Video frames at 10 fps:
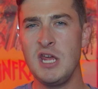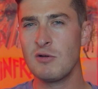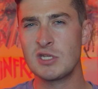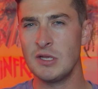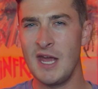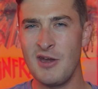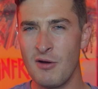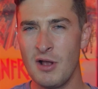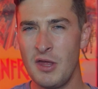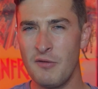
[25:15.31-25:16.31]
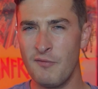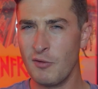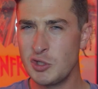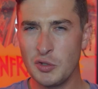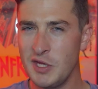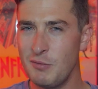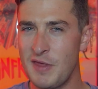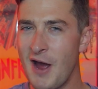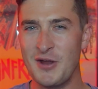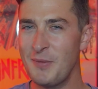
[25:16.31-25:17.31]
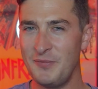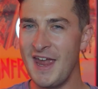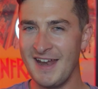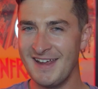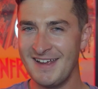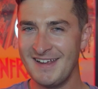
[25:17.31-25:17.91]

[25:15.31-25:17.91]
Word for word: years later virtually without update